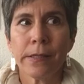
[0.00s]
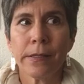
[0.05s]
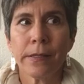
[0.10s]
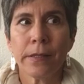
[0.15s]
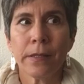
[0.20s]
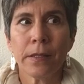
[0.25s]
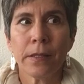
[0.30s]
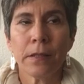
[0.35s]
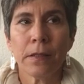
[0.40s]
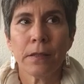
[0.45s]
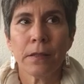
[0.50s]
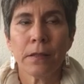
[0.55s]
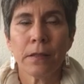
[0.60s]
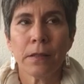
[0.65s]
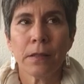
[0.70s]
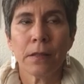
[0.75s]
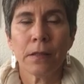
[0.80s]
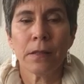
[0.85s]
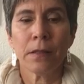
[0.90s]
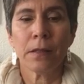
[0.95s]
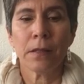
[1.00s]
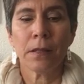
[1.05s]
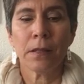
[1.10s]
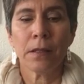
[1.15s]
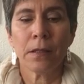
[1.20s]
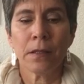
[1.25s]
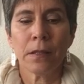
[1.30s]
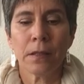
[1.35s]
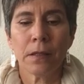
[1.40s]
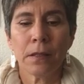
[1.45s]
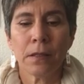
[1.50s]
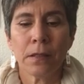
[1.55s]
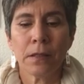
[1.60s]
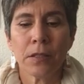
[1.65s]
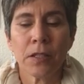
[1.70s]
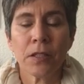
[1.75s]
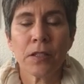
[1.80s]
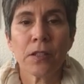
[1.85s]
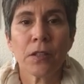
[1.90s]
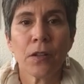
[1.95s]
the
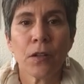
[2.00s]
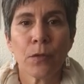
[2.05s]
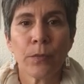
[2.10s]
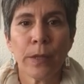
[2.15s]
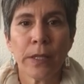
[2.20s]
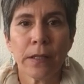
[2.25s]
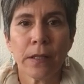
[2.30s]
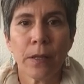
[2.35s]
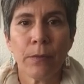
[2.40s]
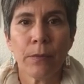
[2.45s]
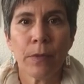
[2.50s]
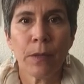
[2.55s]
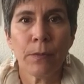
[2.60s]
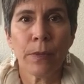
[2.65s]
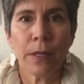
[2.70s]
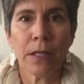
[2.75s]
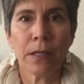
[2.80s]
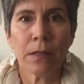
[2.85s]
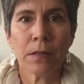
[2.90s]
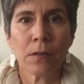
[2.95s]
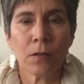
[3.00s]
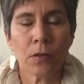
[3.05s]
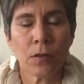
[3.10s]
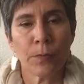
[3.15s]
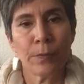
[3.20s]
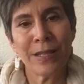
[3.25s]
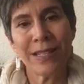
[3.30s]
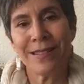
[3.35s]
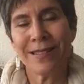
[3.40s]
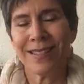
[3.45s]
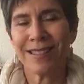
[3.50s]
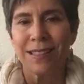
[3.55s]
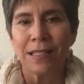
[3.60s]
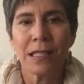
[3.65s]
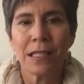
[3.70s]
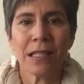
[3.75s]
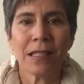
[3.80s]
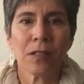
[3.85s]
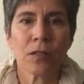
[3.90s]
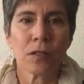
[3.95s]
Just Another Button Company buttons or pins. I
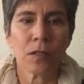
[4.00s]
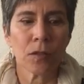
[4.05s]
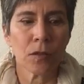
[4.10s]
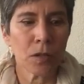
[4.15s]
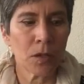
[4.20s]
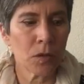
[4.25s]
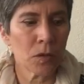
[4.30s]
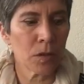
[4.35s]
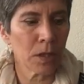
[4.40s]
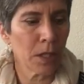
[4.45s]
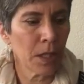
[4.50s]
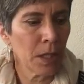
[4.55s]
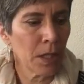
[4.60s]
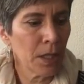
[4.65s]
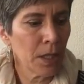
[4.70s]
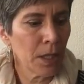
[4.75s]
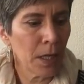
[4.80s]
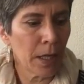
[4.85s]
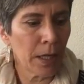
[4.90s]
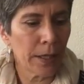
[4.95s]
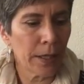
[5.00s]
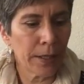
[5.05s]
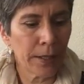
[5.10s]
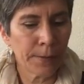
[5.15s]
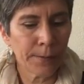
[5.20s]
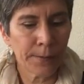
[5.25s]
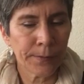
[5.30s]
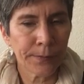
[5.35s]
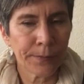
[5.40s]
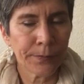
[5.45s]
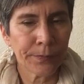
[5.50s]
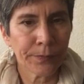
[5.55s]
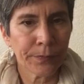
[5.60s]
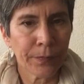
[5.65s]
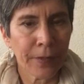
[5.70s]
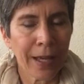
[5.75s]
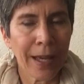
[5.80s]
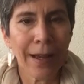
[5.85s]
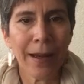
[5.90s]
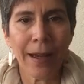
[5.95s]
think they're so cute.
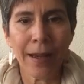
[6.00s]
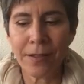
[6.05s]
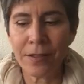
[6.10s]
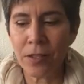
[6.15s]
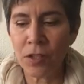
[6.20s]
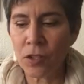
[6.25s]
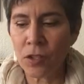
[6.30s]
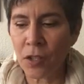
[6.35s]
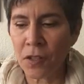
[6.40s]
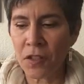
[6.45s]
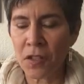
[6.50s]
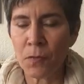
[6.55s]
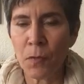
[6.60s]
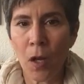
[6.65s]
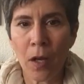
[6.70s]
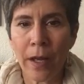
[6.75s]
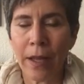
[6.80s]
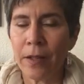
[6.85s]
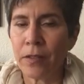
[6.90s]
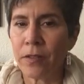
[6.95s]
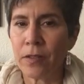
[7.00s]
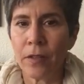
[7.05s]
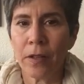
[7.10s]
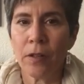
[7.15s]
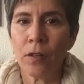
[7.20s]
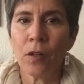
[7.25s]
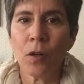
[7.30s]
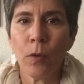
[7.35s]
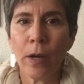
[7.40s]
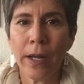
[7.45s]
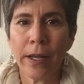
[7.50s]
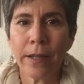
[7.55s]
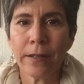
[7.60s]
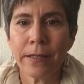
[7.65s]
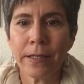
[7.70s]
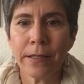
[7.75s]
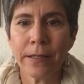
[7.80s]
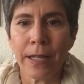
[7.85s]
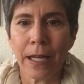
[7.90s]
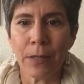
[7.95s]
And I stitch on small counts. So I don't know why I
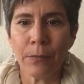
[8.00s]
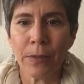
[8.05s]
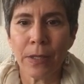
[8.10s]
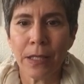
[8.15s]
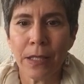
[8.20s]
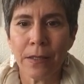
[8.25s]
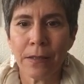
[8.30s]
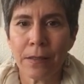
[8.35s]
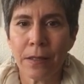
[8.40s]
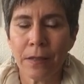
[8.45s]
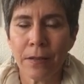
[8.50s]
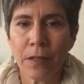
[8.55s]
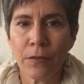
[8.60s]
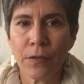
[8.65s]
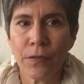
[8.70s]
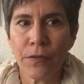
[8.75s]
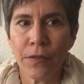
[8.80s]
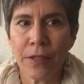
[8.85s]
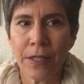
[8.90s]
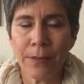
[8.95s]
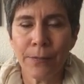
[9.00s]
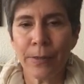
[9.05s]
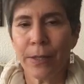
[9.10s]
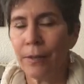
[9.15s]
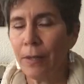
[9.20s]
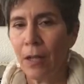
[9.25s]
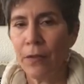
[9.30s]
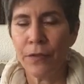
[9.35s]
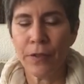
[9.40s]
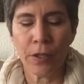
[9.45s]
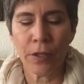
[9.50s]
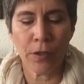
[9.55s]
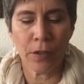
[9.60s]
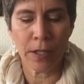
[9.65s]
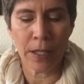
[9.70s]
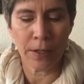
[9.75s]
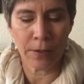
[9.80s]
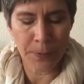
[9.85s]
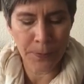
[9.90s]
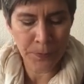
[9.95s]
did that because they'll never fit, but I'll figure it
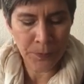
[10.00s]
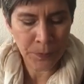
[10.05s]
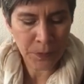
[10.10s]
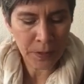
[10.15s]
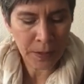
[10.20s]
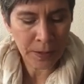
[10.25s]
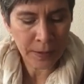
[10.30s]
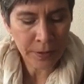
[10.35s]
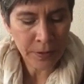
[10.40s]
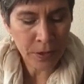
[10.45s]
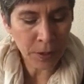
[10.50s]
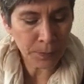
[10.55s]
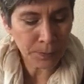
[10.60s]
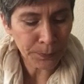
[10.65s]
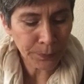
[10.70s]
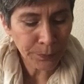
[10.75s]
out. So